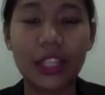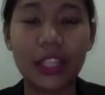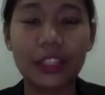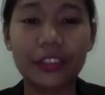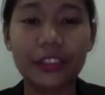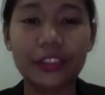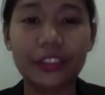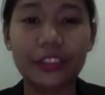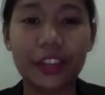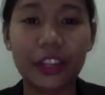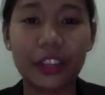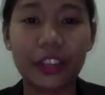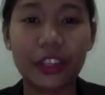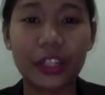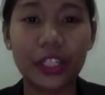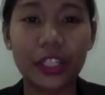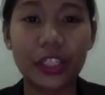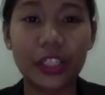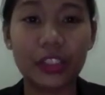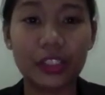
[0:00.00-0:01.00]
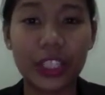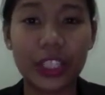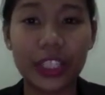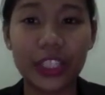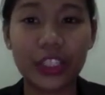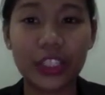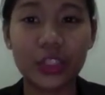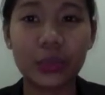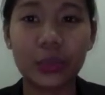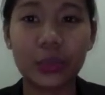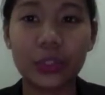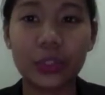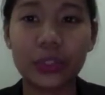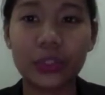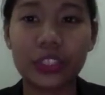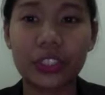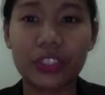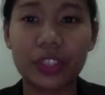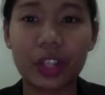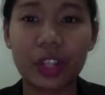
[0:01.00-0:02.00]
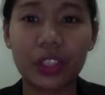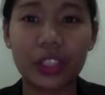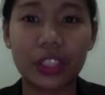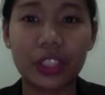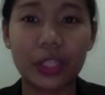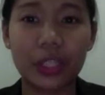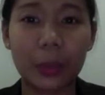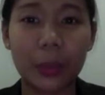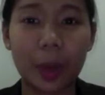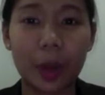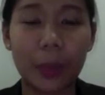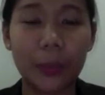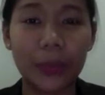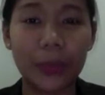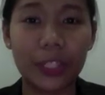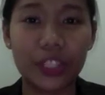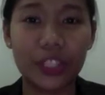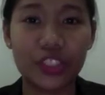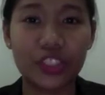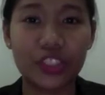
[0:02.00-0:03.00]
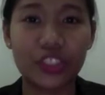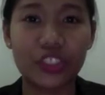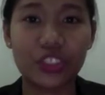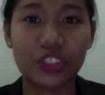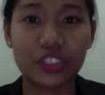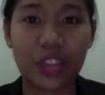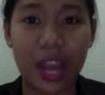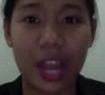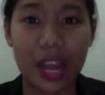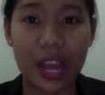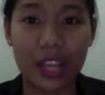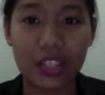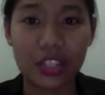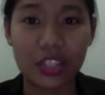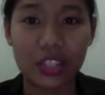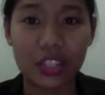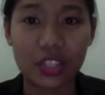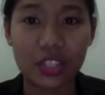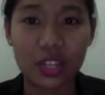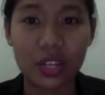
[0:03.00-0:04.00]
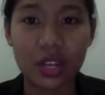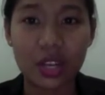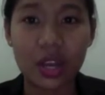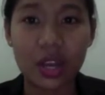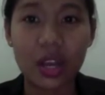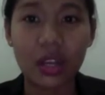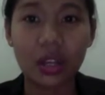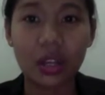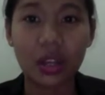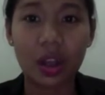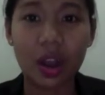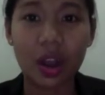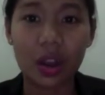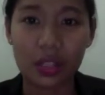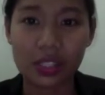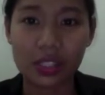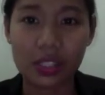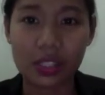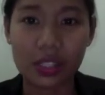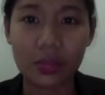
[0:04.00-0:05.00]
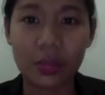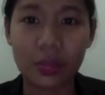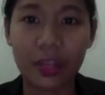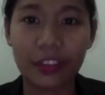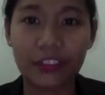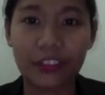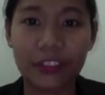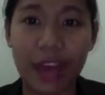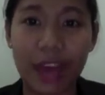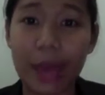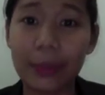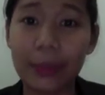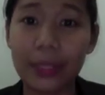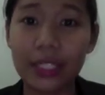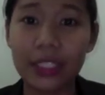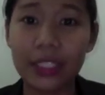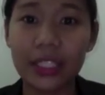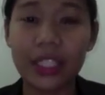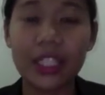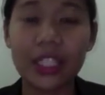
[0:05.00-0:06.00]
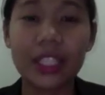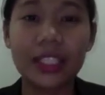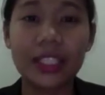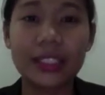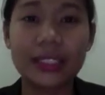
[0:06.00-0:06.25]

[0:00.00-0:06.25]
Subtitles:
any further increase would result in a population crash caused by famine,